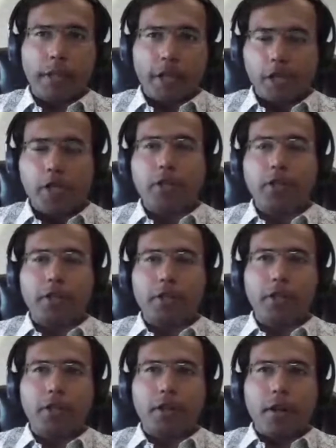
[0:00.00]
be registered
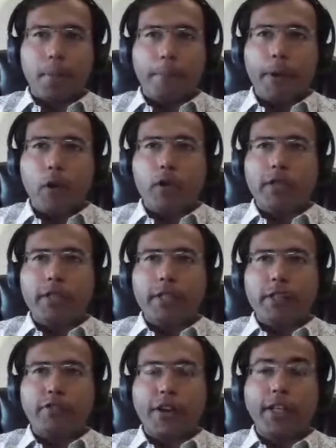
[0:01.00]
because it
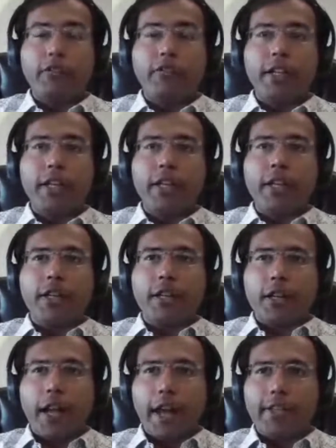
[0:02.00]
is effectively
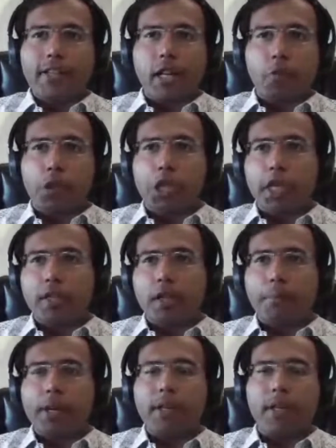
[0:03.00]
extinguishing
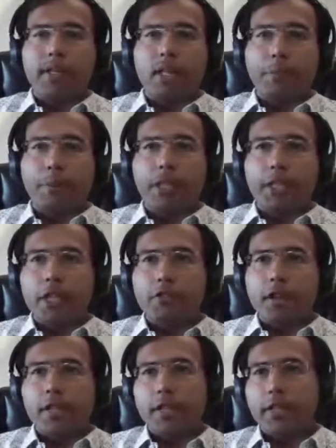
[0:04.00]
the builder's limited
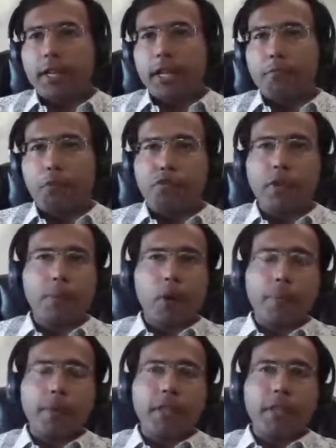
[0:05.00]
interest in immovable
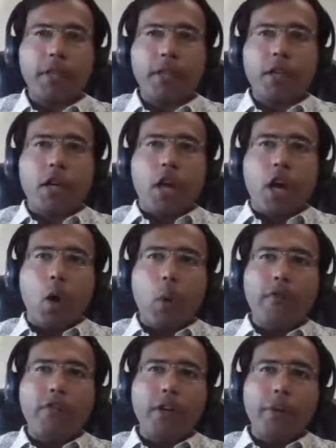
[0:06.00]
property.
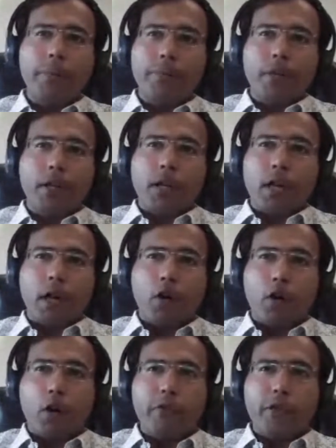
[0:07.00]
However,
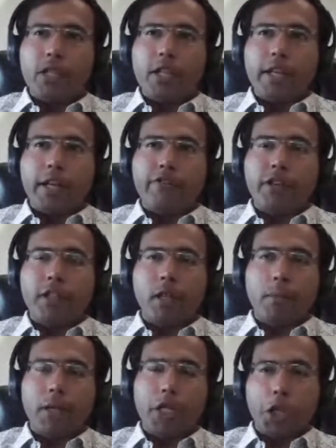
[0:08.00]
obviously, if the
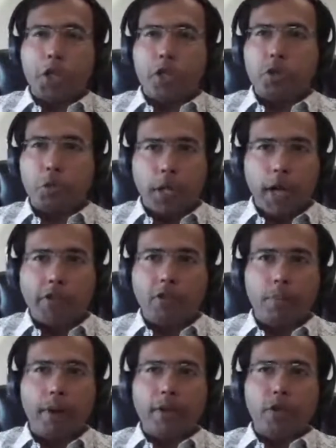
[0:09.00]
termination is
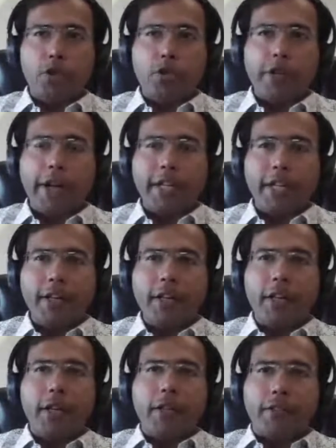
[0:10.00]
unilateral by the society,
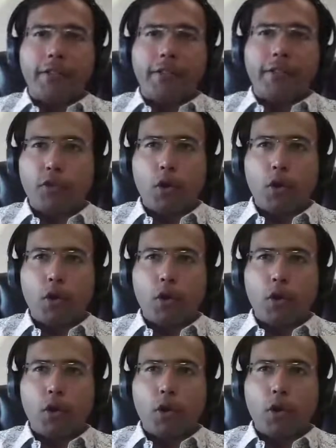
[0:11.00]
then of course, in
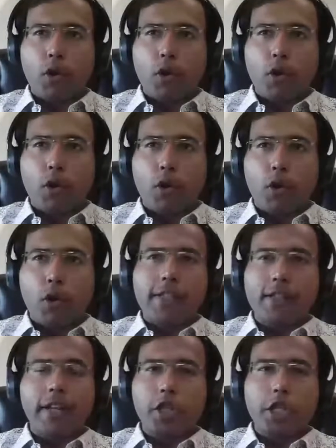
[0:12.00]
such cases, the
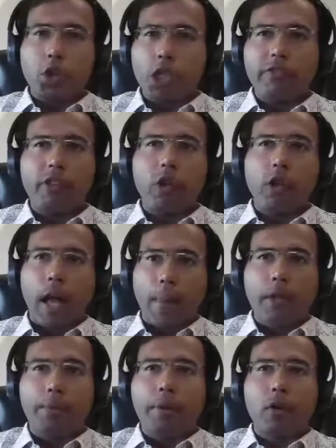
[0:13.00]
registration usually will not
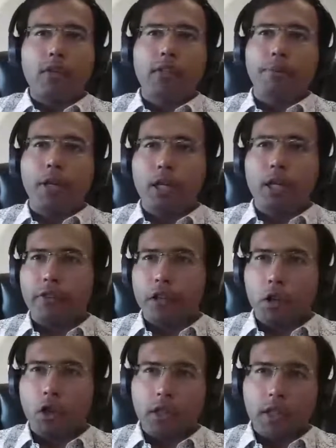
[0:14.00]
happen because the builder will
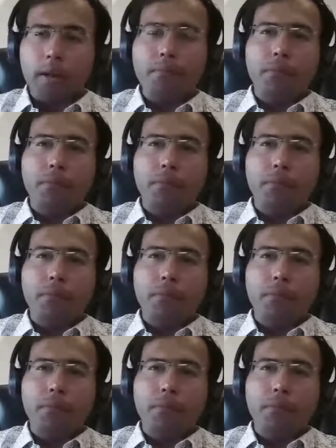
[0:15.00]
not come.